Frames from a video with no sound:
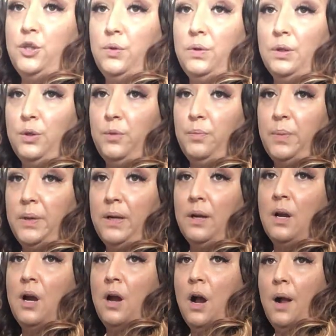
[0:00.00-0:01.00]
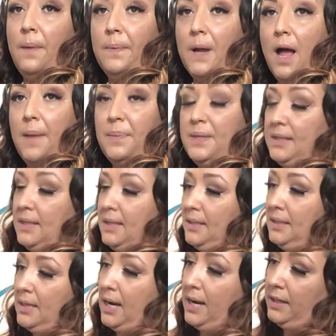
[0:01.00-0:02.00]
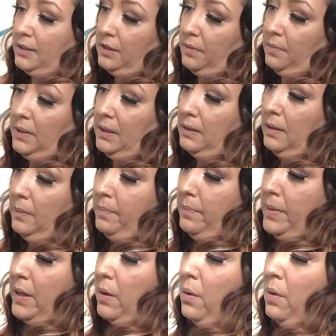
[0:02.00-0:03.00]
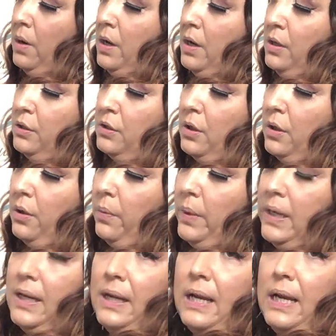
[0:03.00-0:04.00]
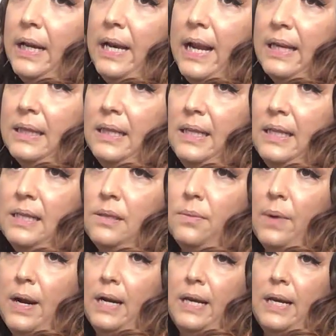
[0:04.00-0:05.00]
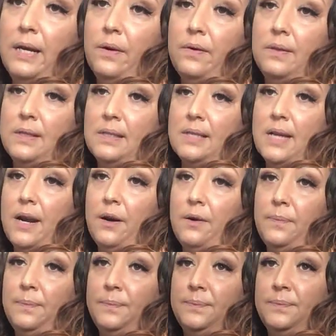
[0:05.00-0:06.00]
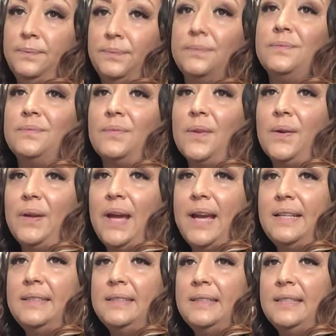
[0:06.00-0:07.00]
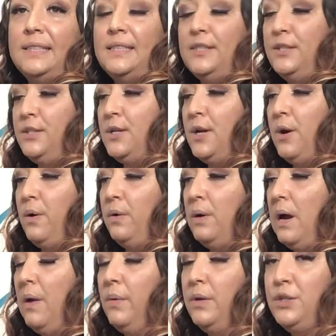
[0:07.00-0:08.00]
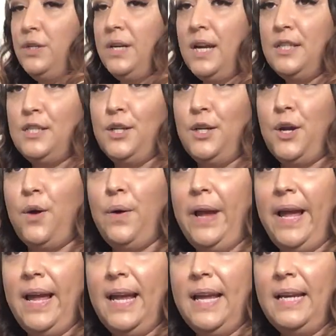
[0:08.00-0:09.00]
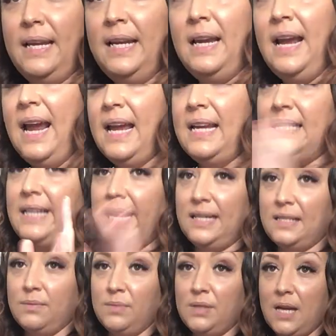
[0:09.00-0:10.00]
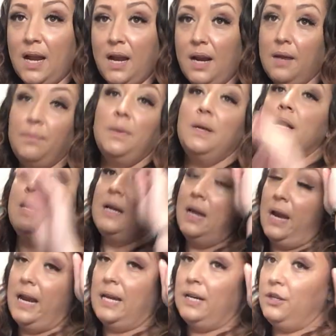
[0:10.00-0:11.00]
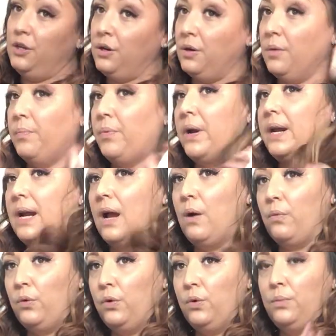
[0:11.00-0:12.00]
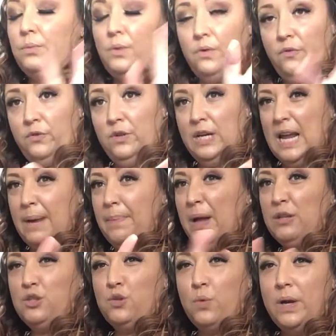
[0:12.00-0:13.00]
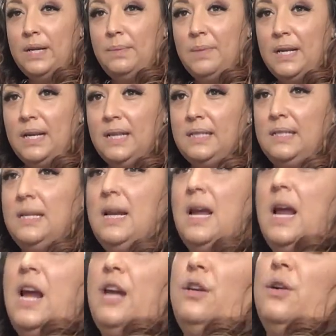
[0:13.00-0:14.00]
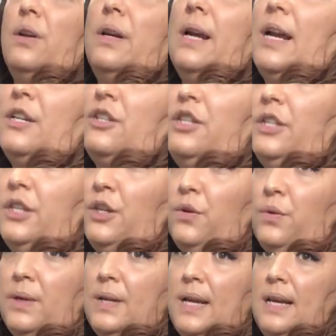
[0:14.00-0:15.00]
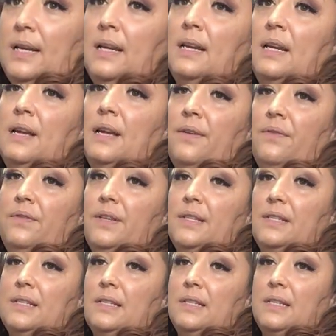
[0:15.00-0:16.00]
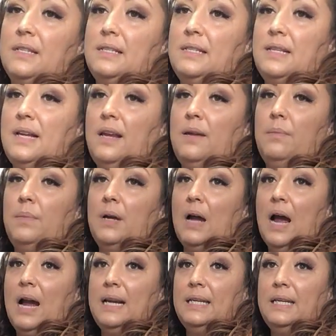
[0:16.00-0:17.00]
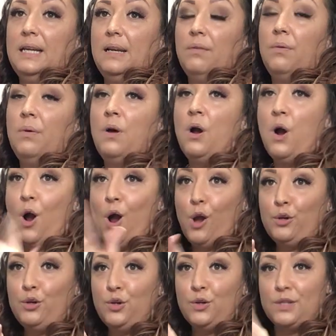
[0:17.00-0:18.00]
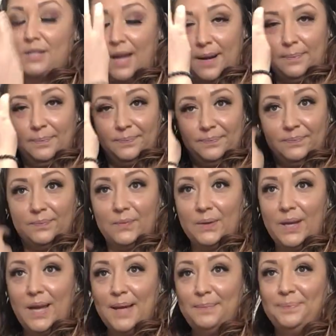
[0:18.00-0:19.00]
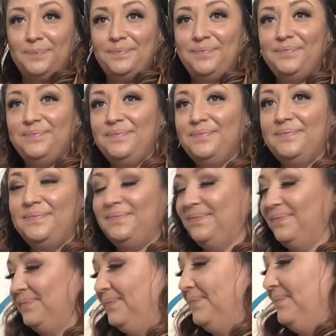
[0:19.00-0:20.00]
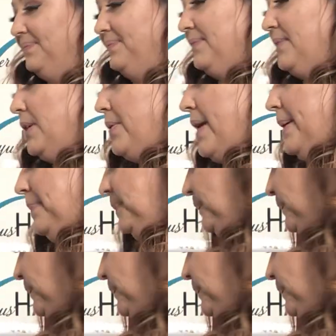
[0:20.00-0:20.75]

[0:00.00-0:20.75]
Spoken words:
do the looping on the opposite side to meet the middle, so that we can connect these right here in the center. Okay, so I want you guys to go ahead and take some time in your breakout room. You get about 20 minutes, and you're going to actually create this same idea on your side. Okay, great.